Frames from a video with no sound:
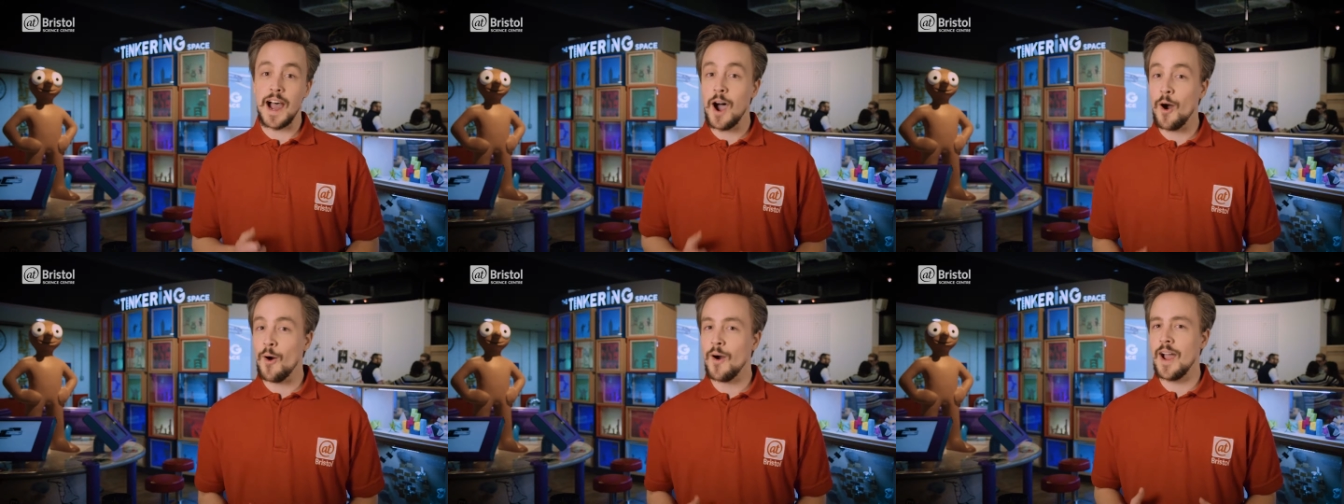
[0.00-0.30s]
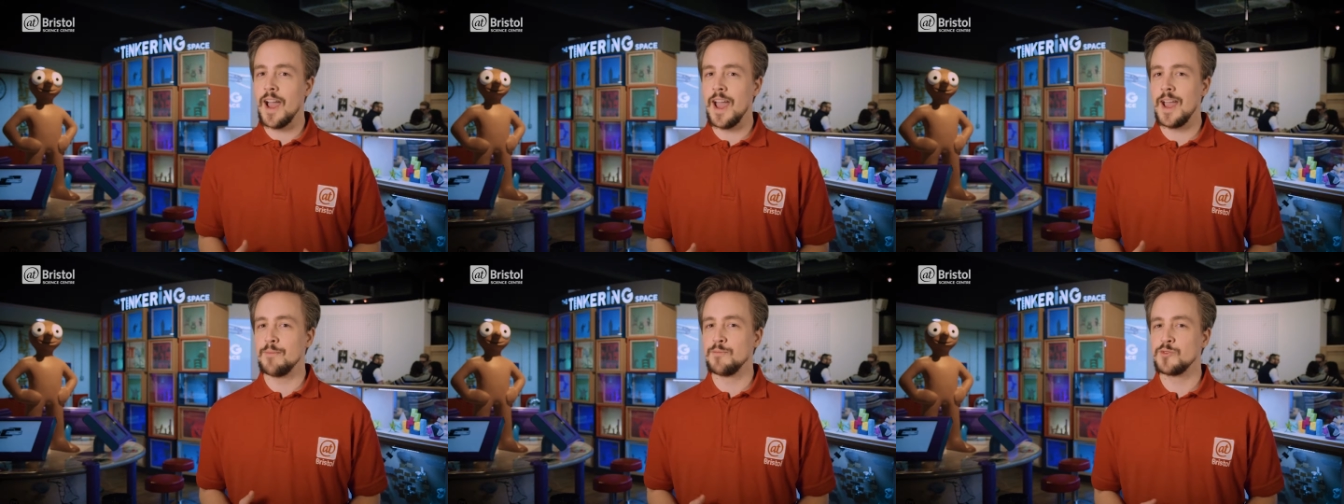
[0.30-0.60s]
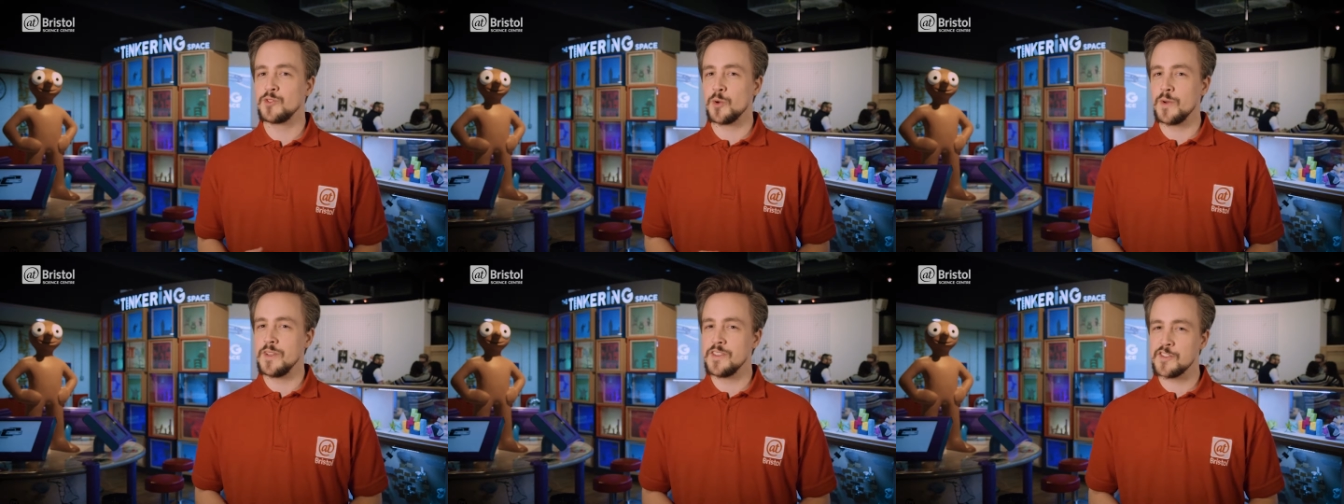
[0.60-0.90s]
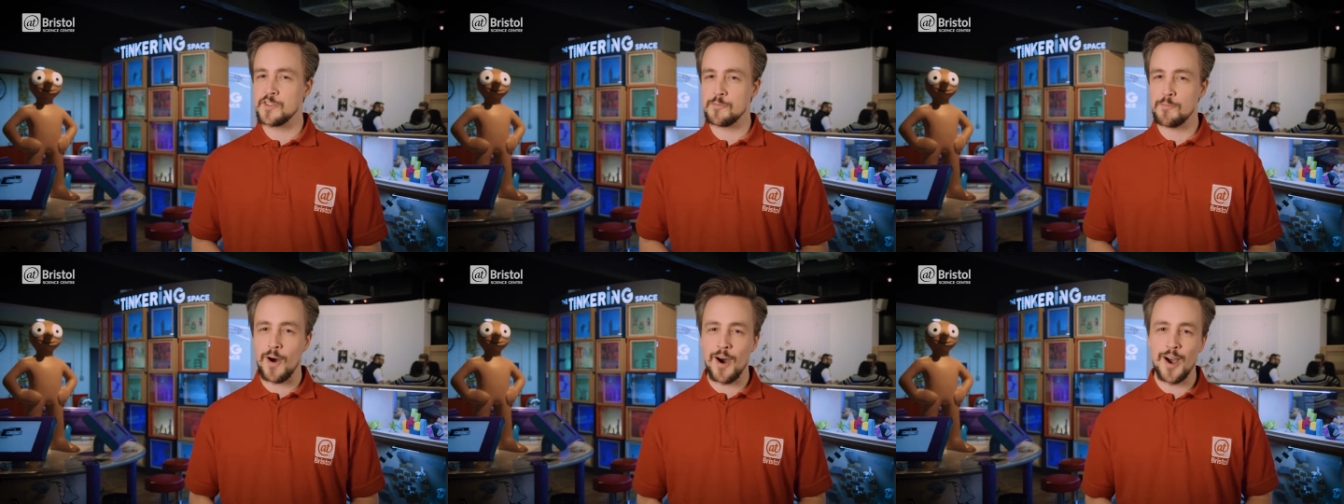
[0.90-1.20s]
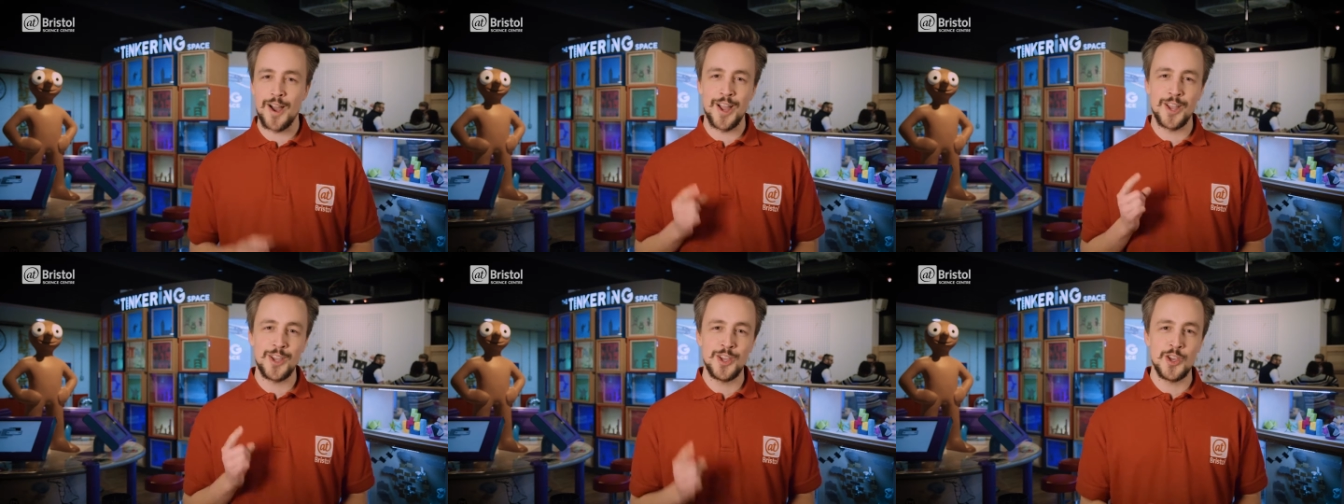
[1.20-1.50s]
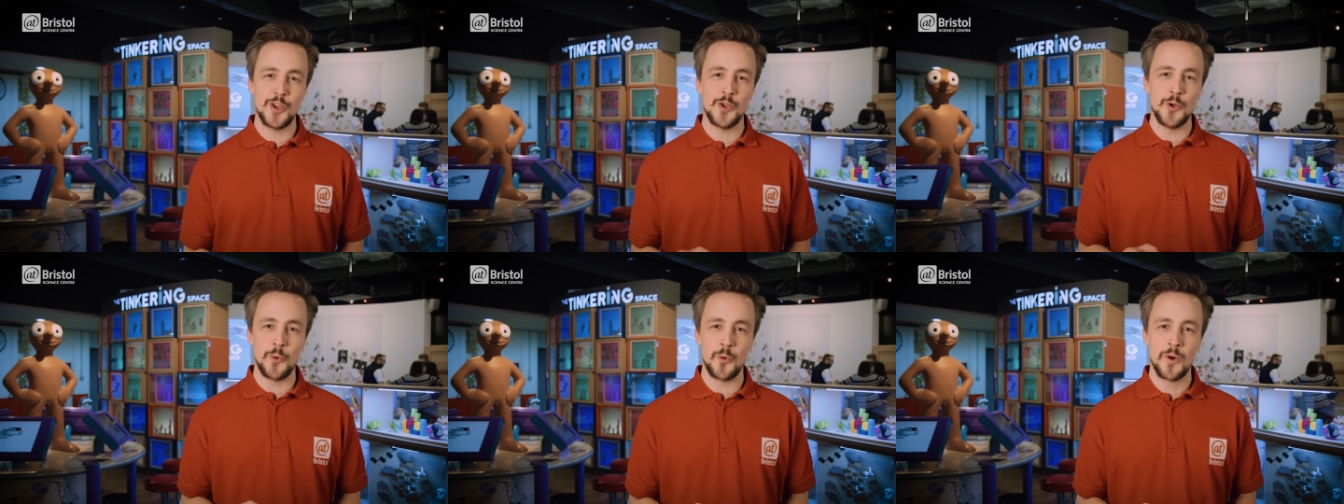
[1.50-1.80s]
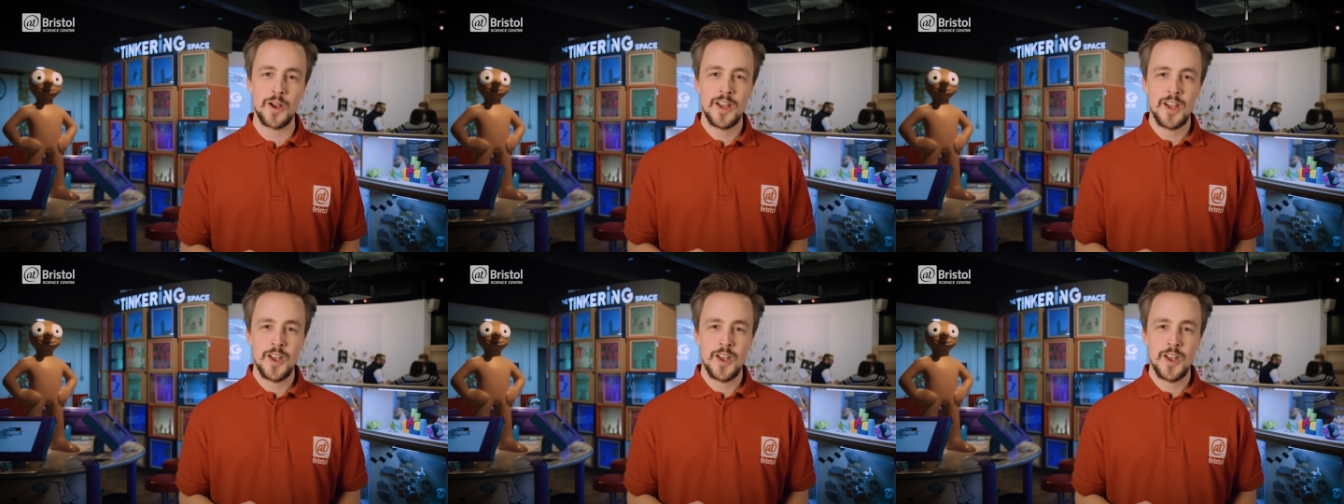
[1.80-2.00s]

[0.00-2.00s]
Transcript: our aim to inspire you